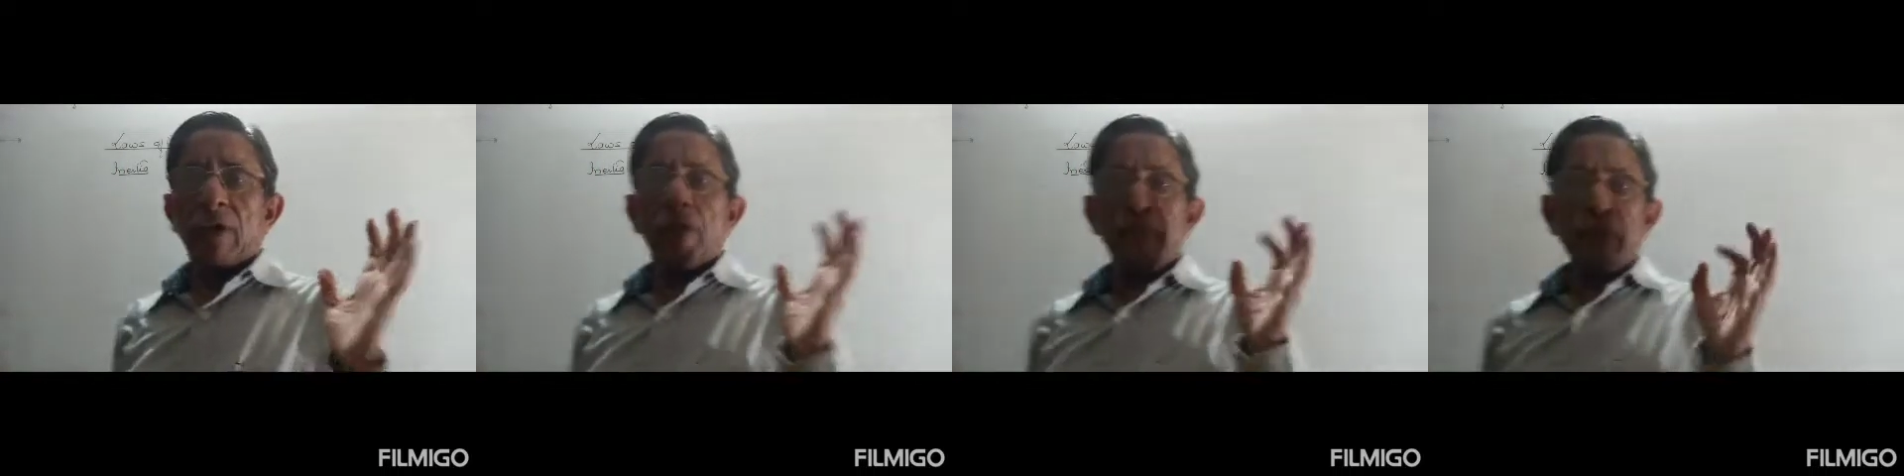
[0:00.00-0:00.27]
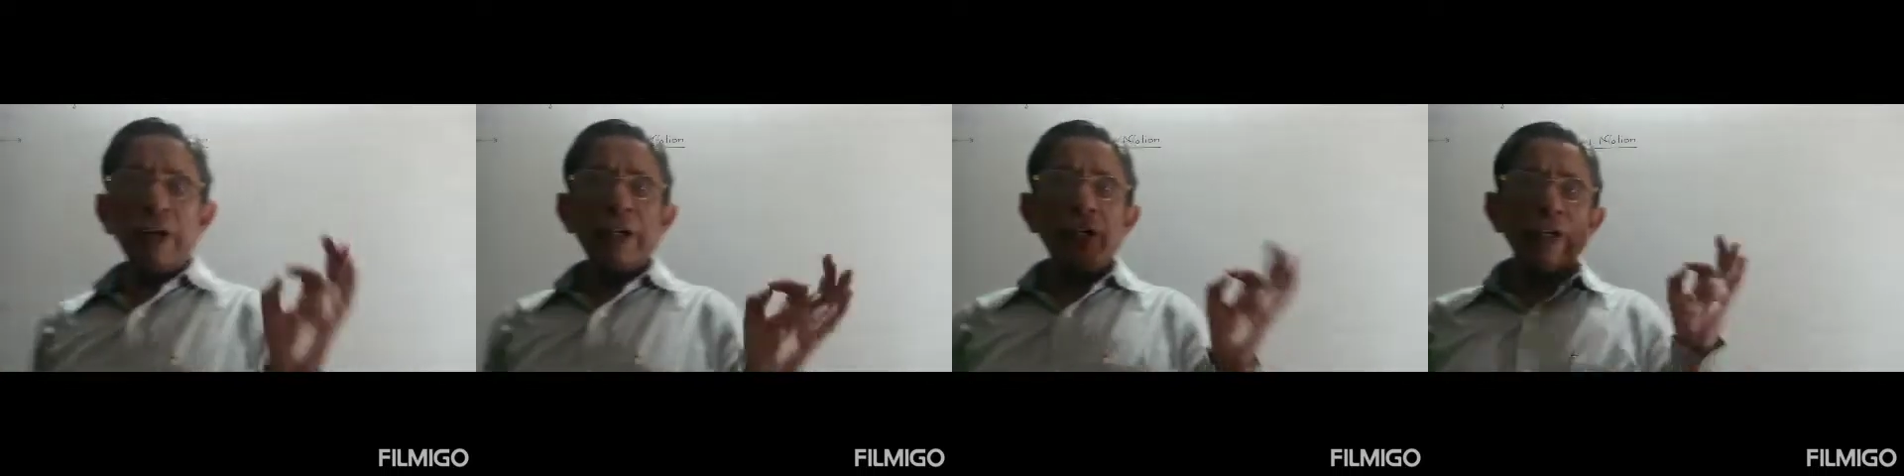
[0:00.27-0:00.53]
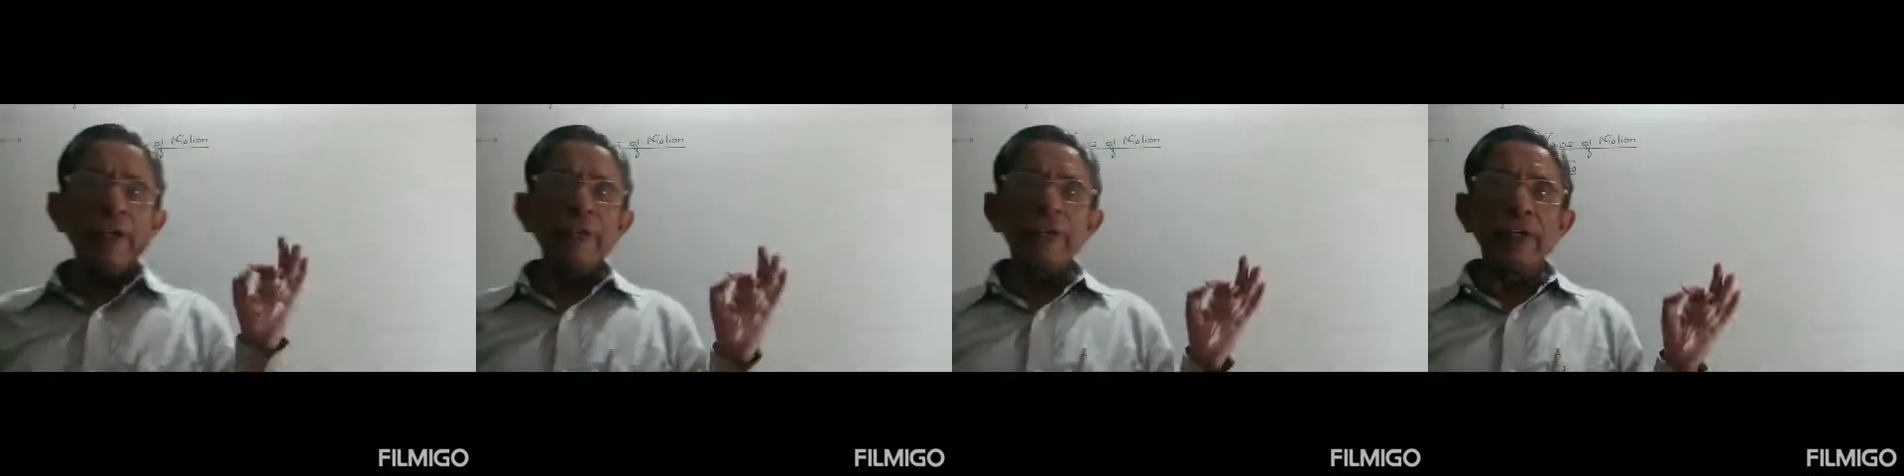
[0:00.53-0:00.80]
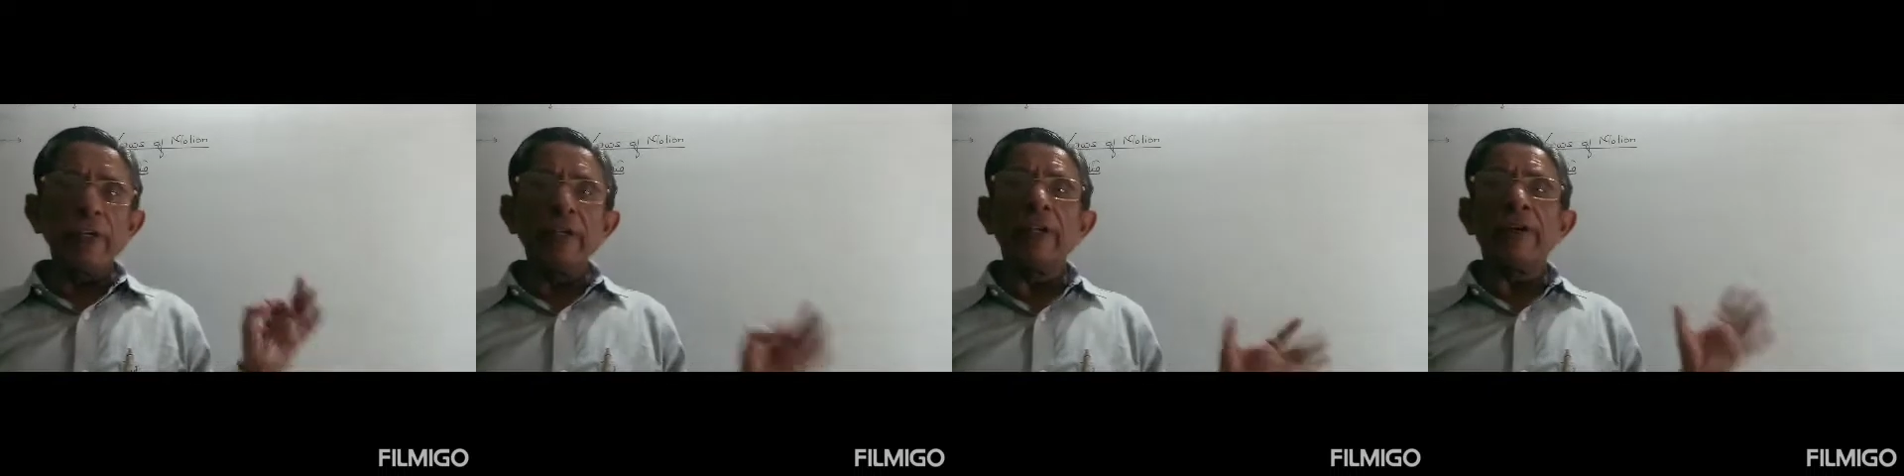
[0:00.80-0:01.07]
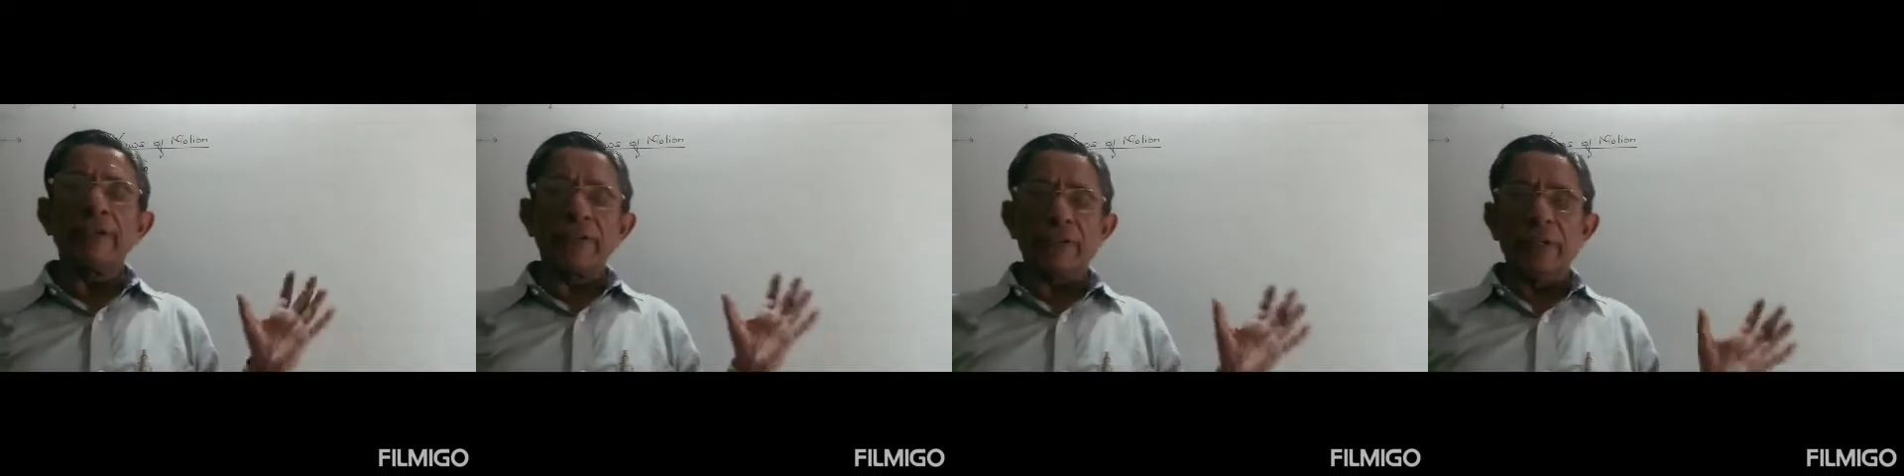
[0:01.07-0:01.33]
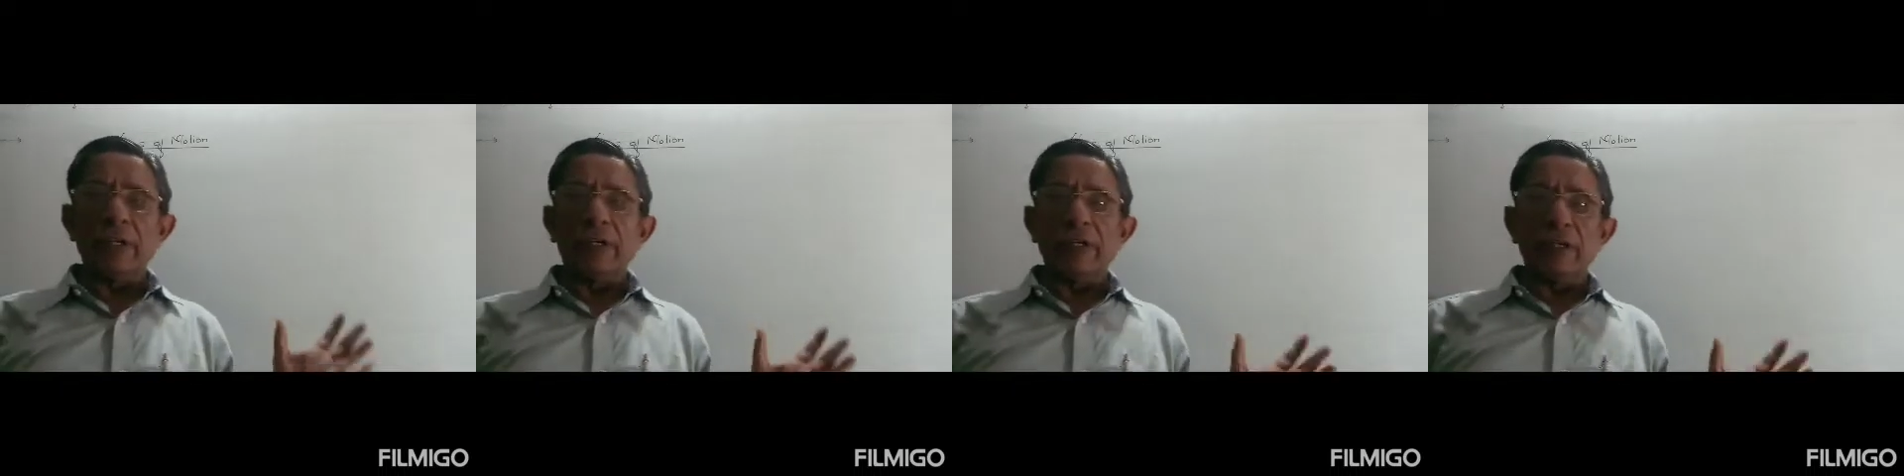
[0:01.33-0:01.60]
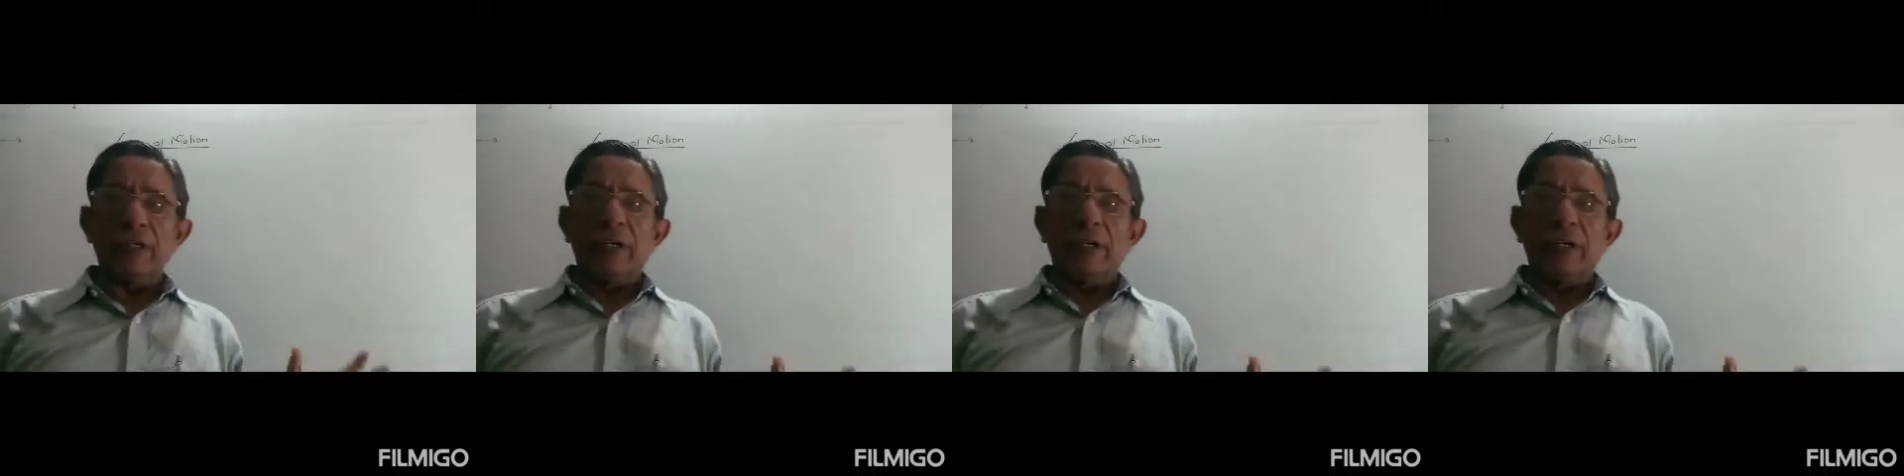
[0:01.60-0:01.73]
What is inertia?